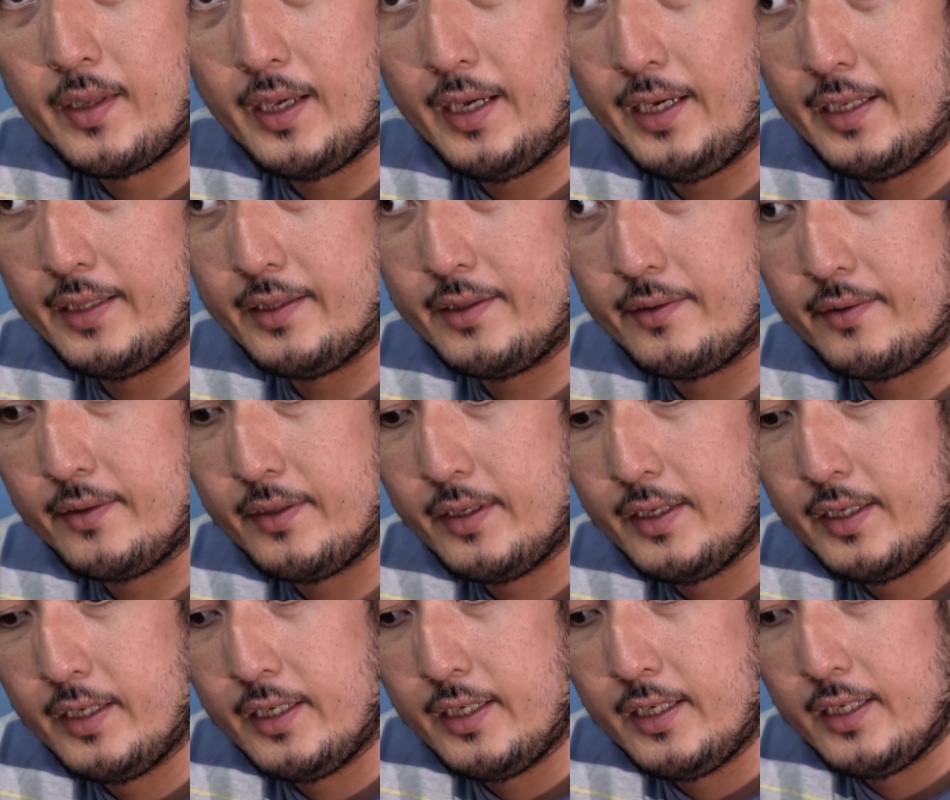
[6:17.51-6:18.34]
And
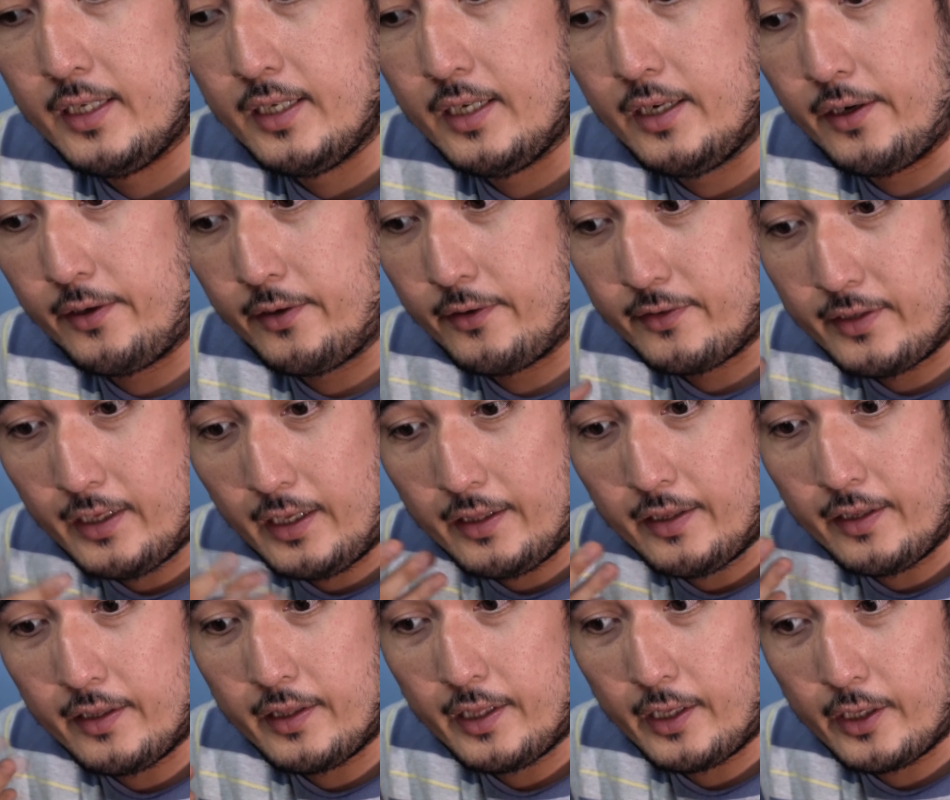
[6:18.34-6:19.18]

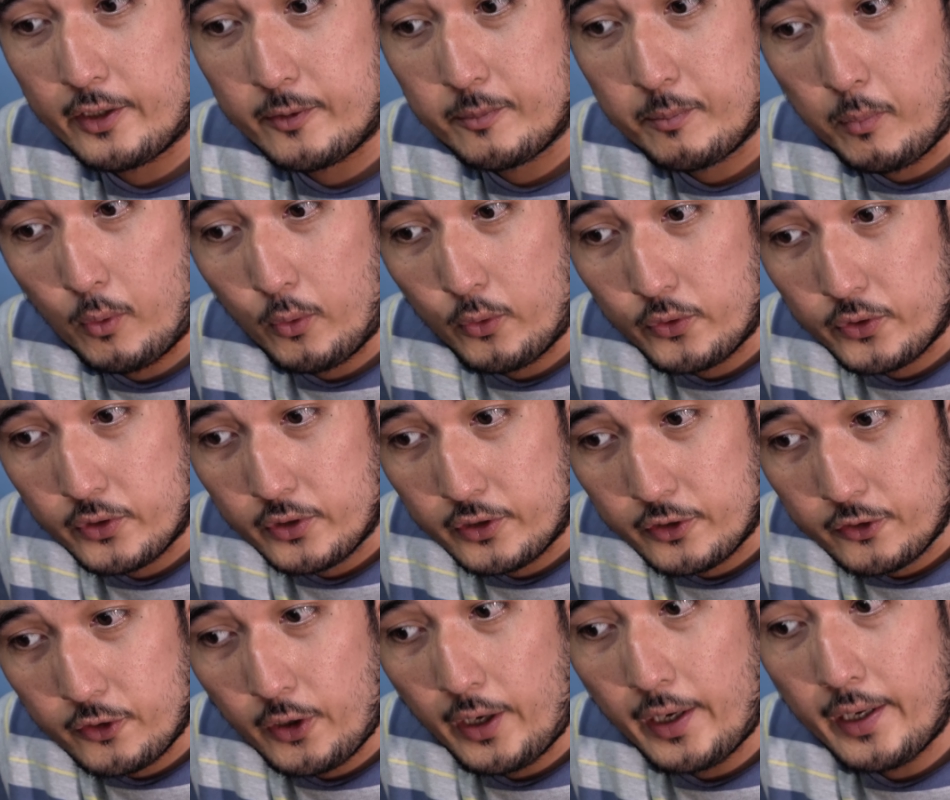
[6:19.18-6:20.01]
understanding the
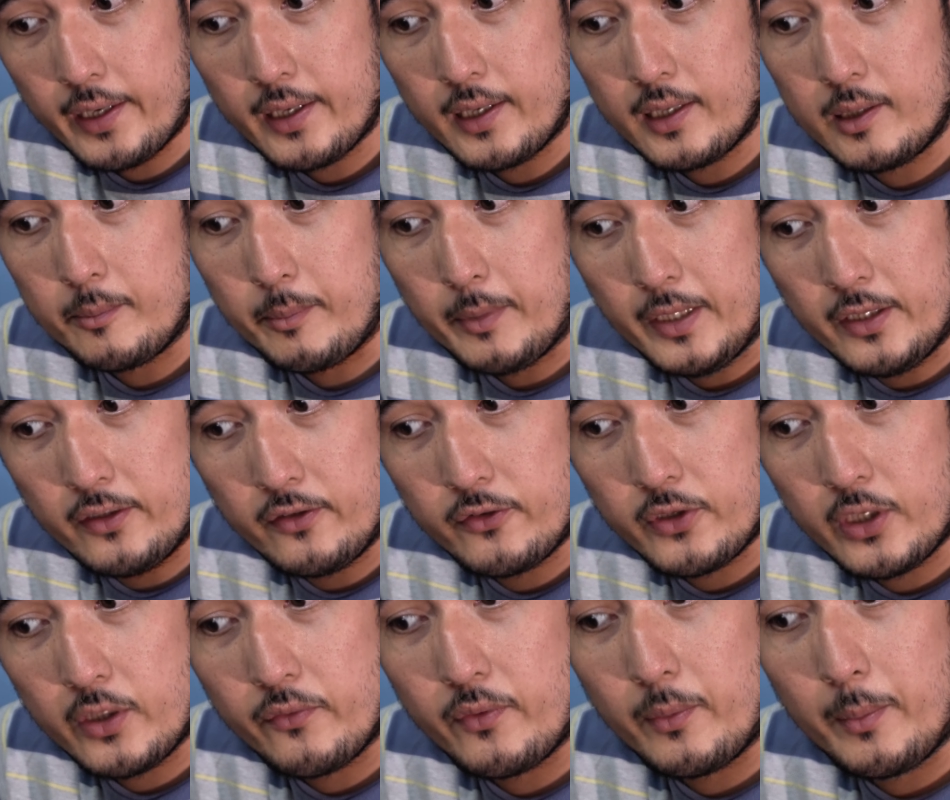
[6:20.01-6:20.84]
exposure triangle
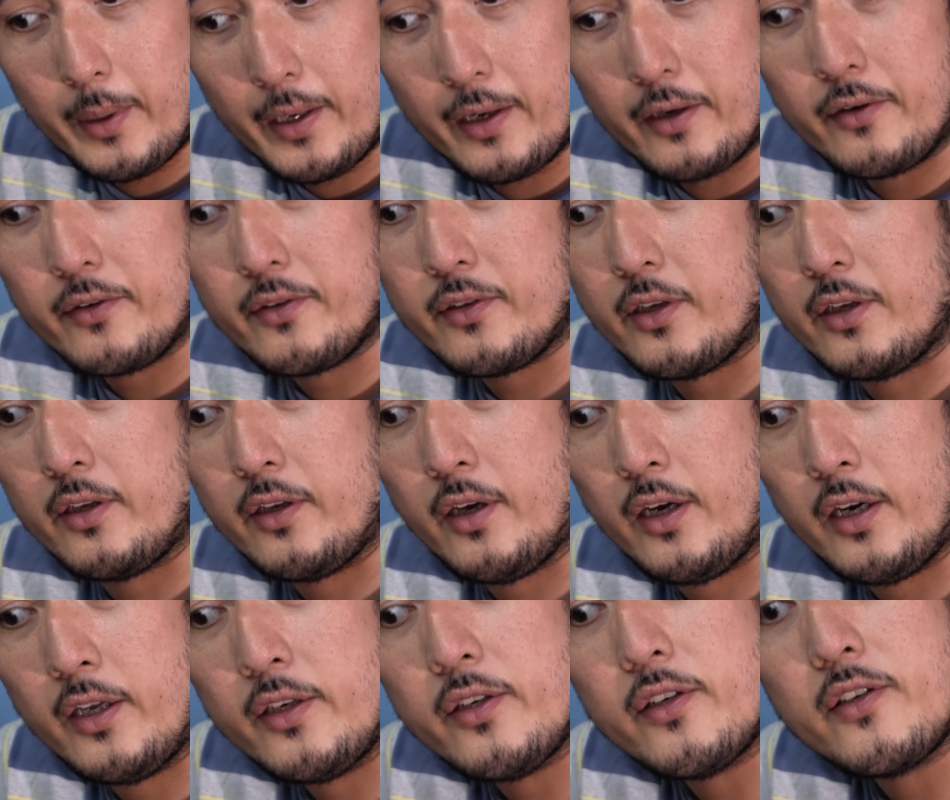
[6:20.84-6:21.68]
means you have a better
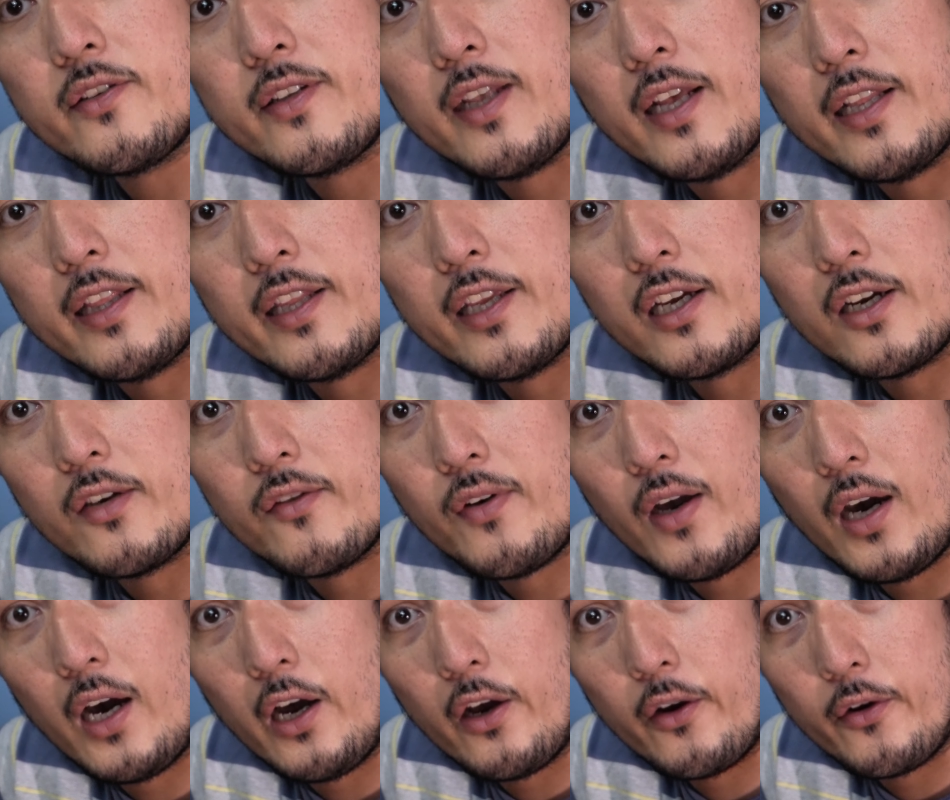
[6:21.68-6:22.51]
understanding
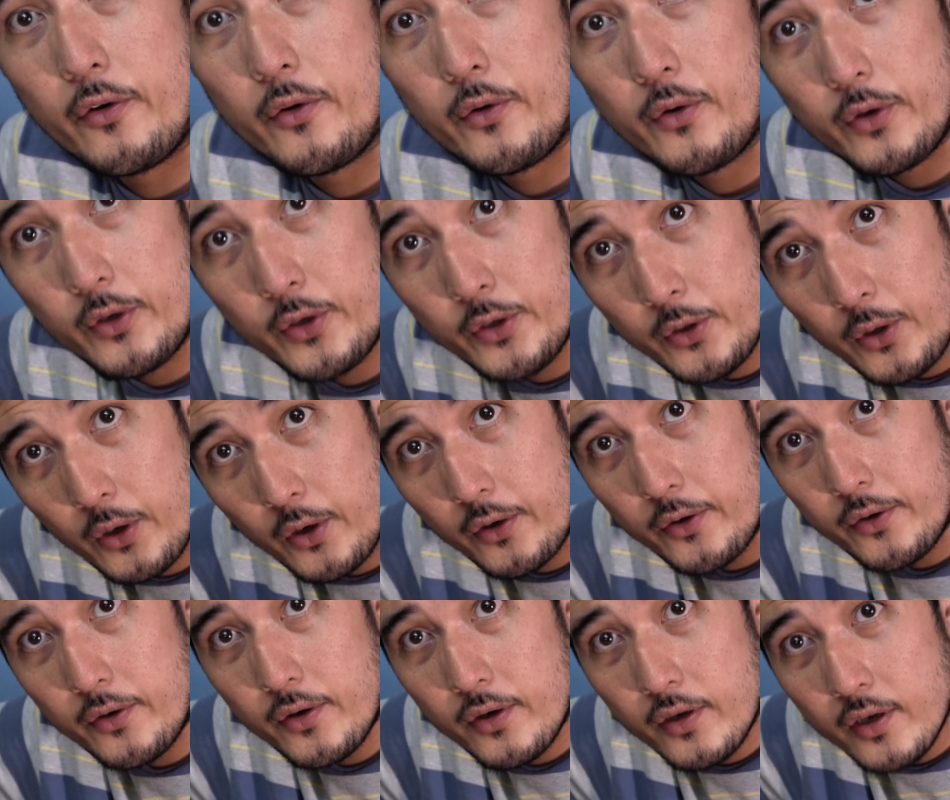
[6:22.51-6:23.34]
of how
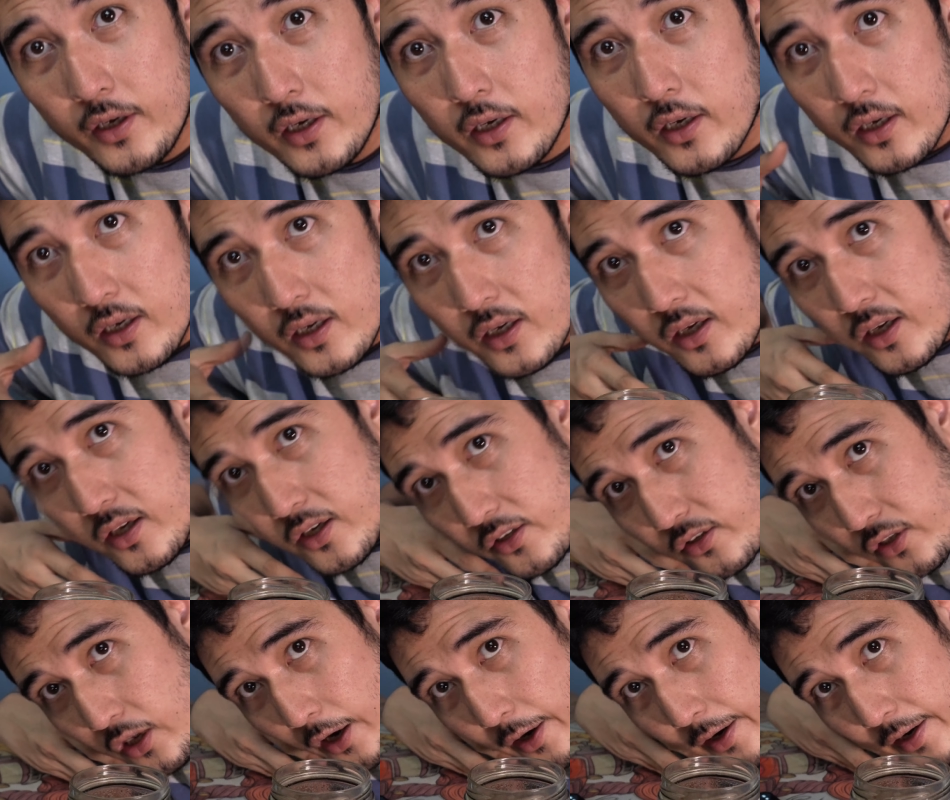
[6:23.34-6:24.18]
your
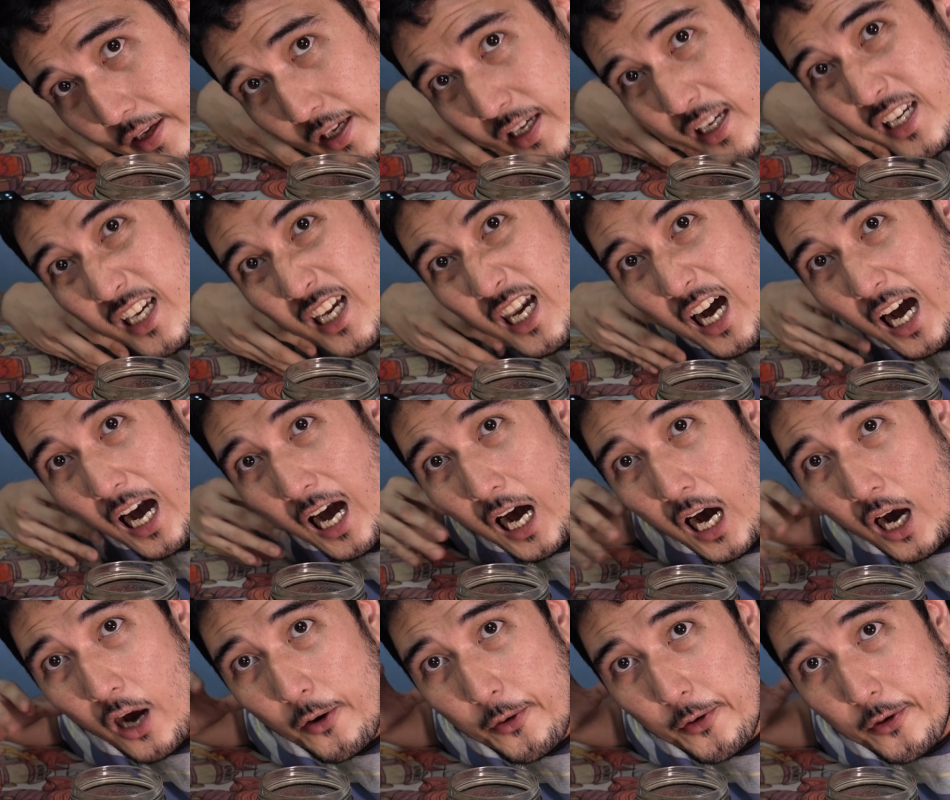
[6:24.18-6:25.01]

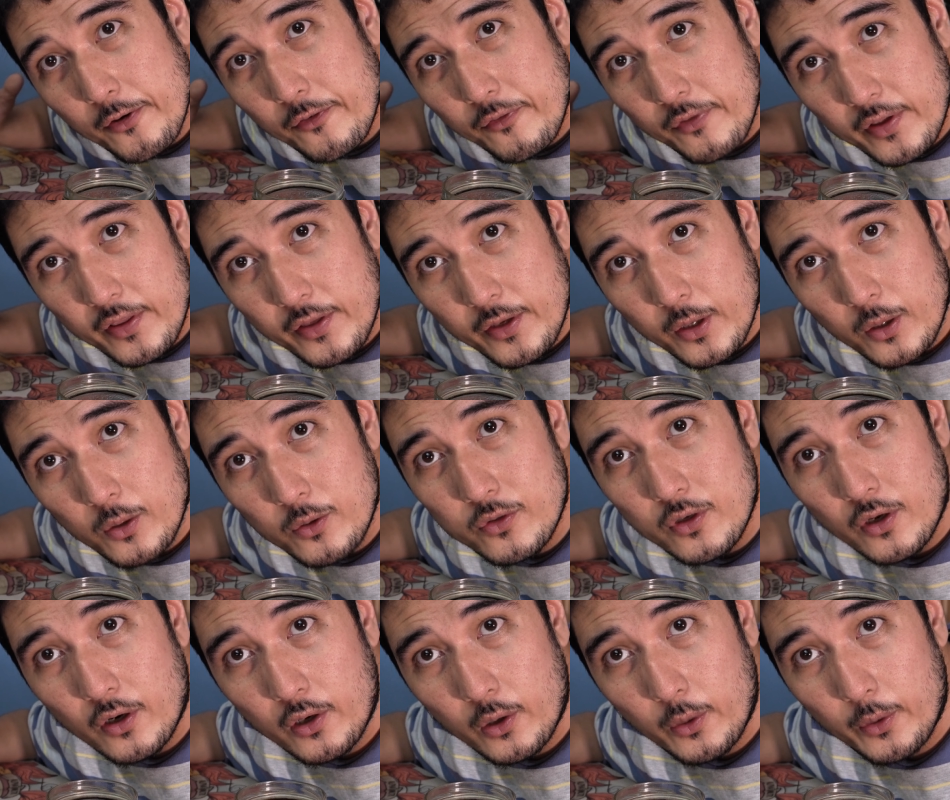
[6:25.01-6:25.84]

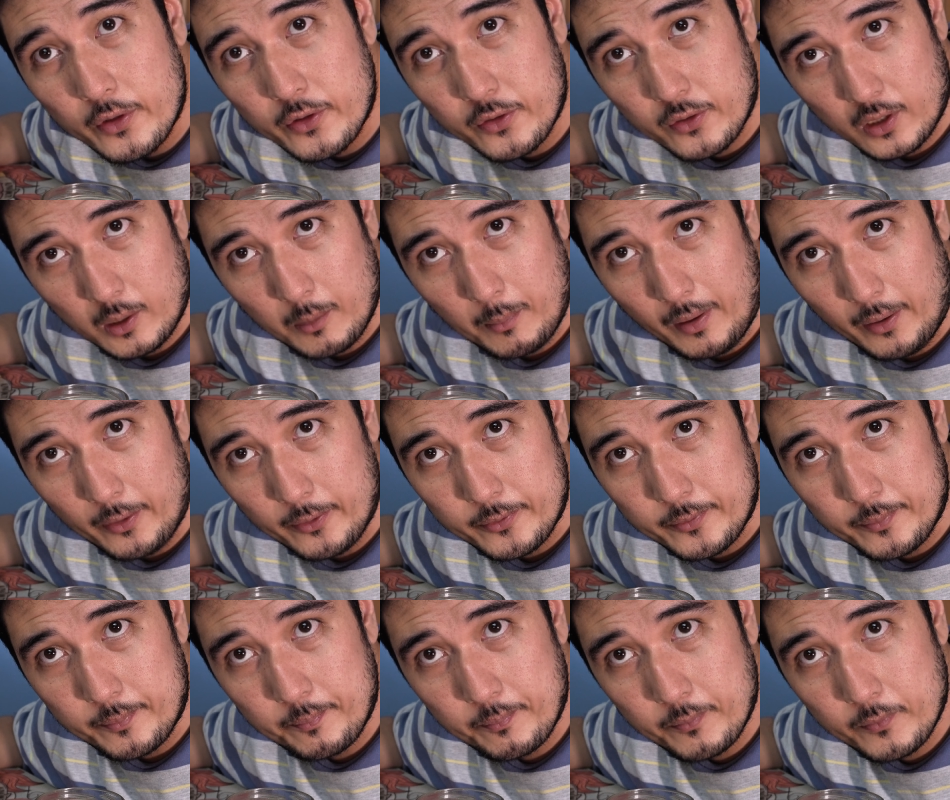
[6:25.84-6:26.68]
videos are going to come
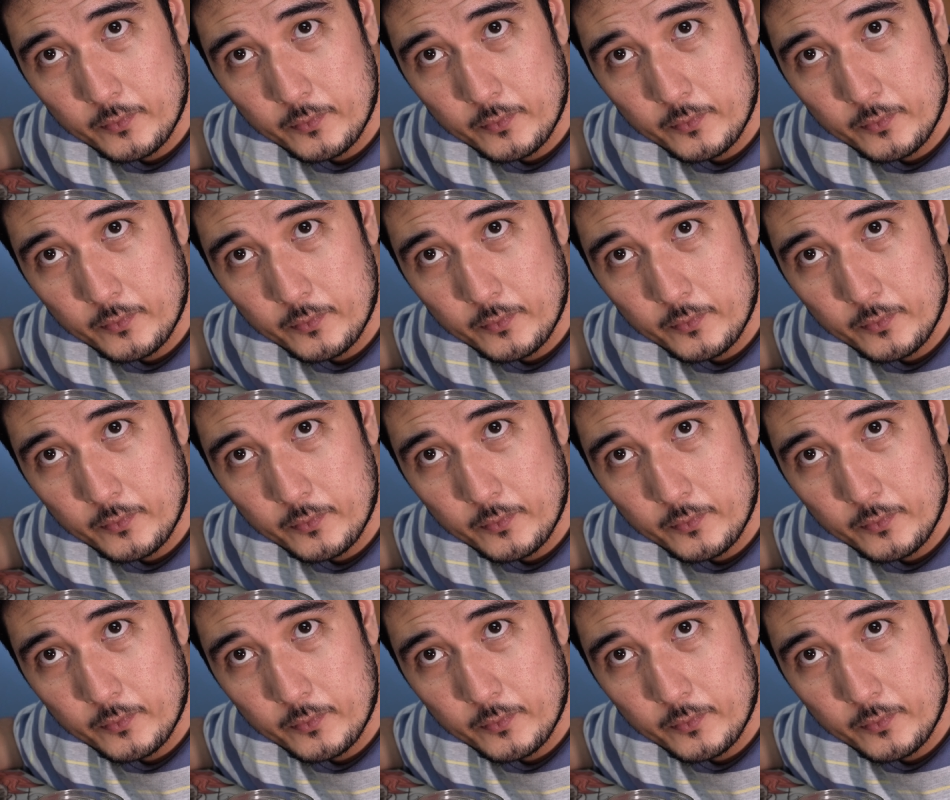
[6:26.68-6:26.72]
out.